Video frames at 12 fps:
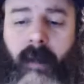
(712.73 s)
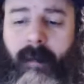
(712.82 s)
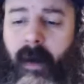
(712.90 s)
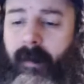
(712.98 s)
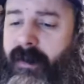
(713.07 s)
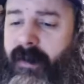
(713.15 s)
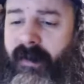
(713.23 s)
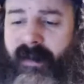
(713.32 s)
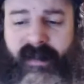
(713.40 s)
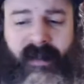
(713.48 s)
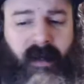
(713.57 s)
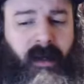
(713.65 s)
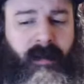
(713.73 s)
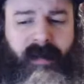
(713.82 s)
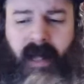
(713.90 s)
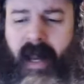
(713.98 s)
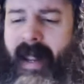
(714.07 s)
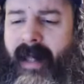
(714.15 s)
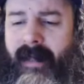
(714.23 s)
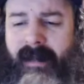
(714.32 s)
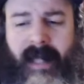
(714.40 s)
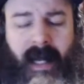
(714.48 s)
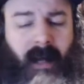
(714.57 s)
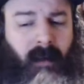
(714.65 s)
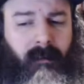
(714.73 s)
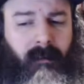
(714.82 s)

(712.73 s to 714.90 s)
publishers and startups, hands down,